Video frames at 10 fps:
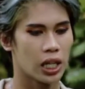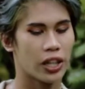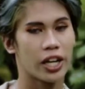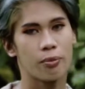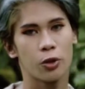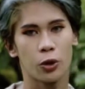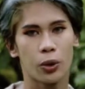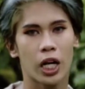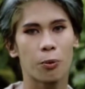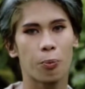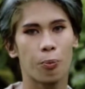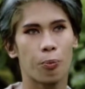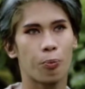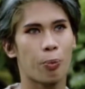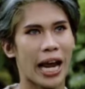the mural
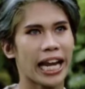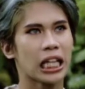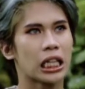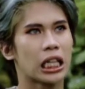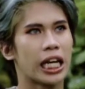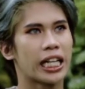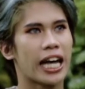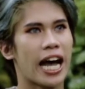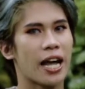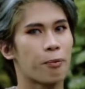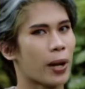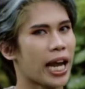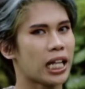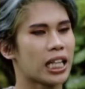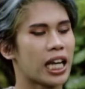paint that I
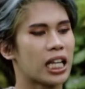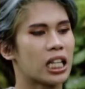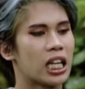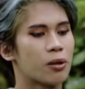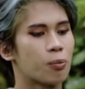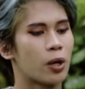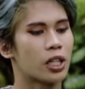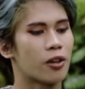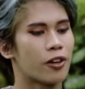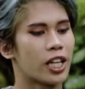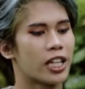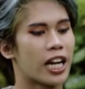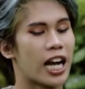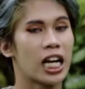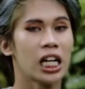painted in
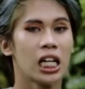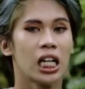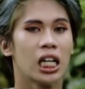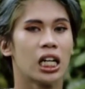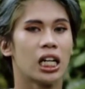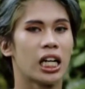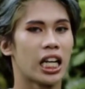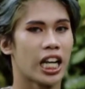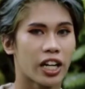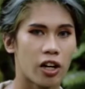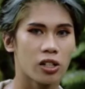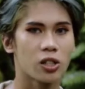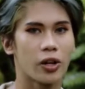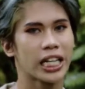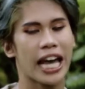Pontevedra, here
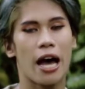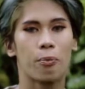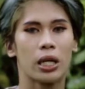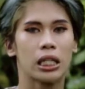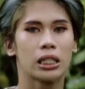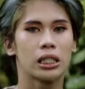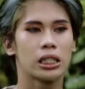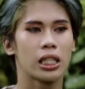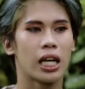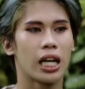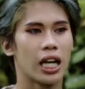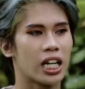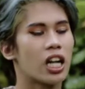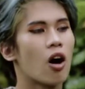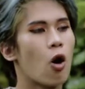also in Capiz,
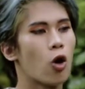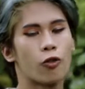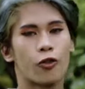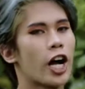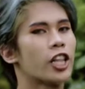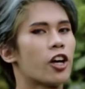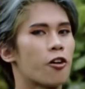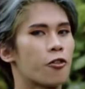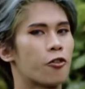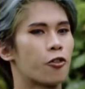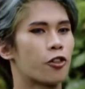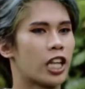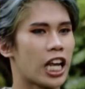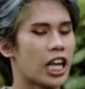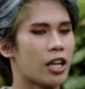in the whole front of
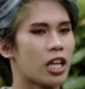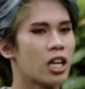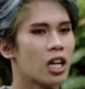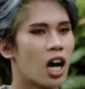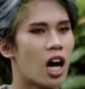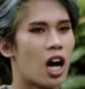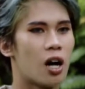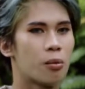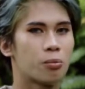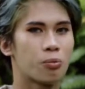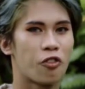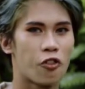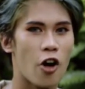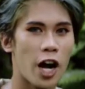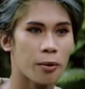the um,
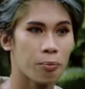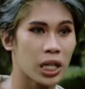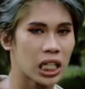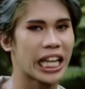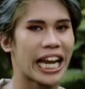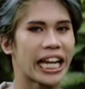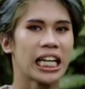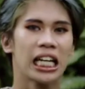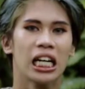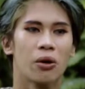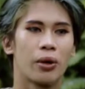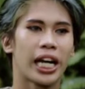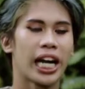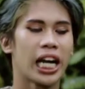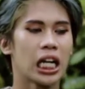farm building,
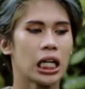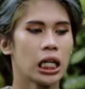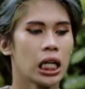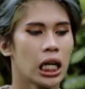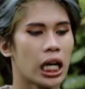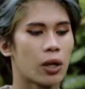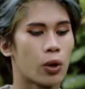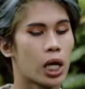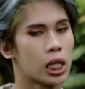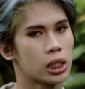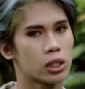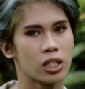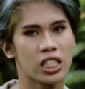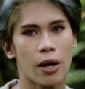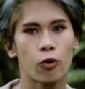wherein it was
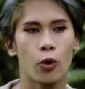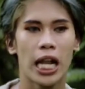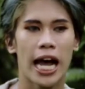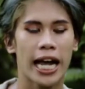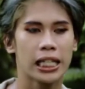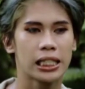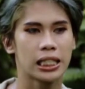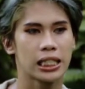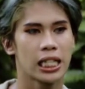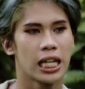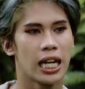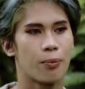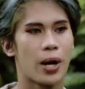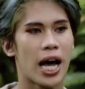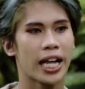conceptualized
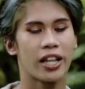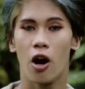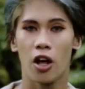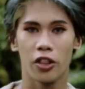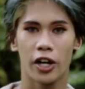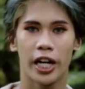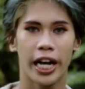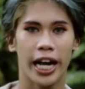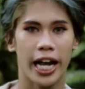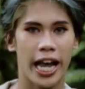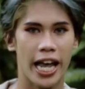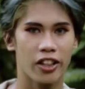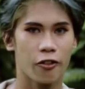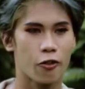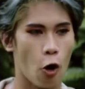by the owner and
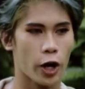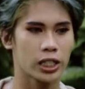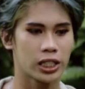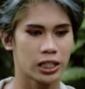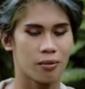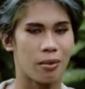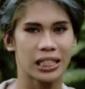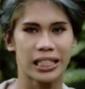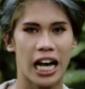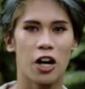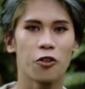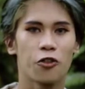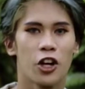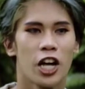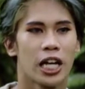of course myself.
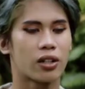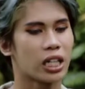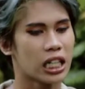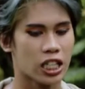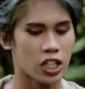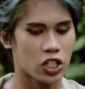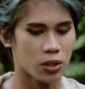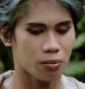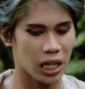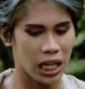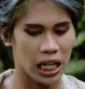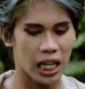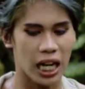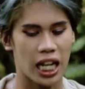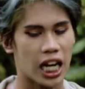It really touched
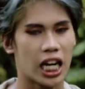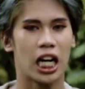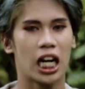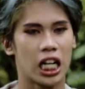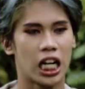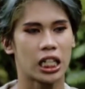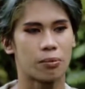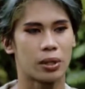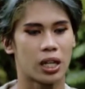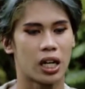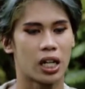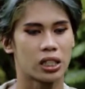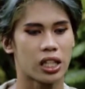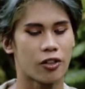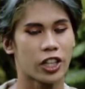me a lot, a lot
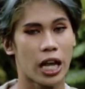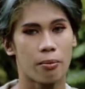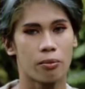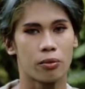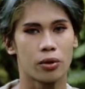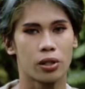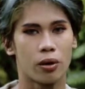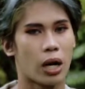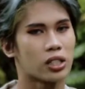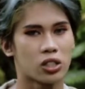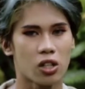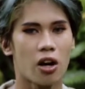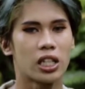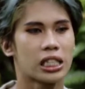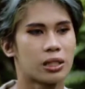because every time I saw
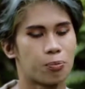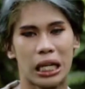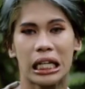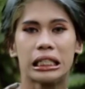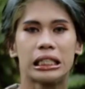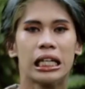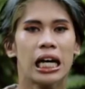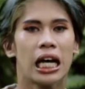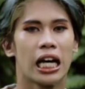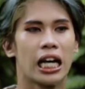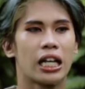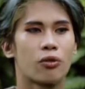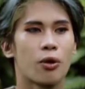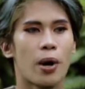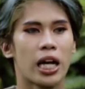this piece, it
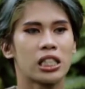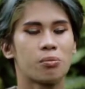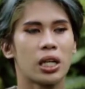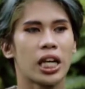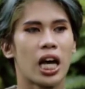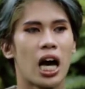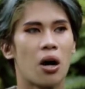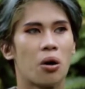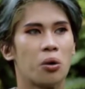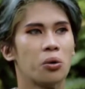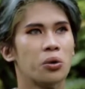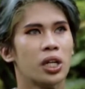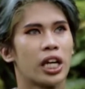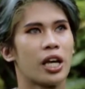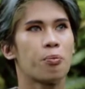reminds me how
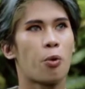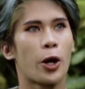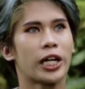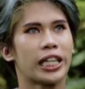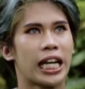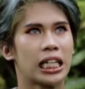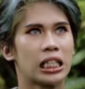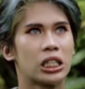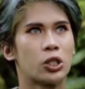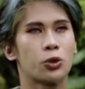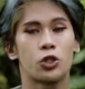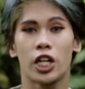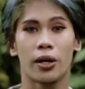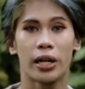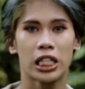important to
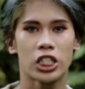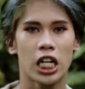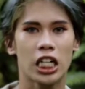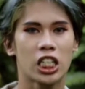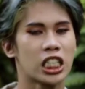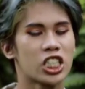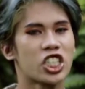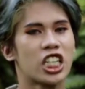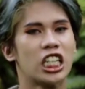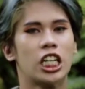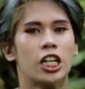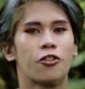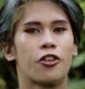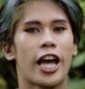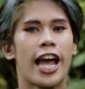cherish unconditional love
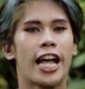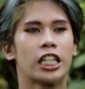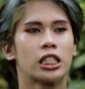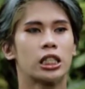and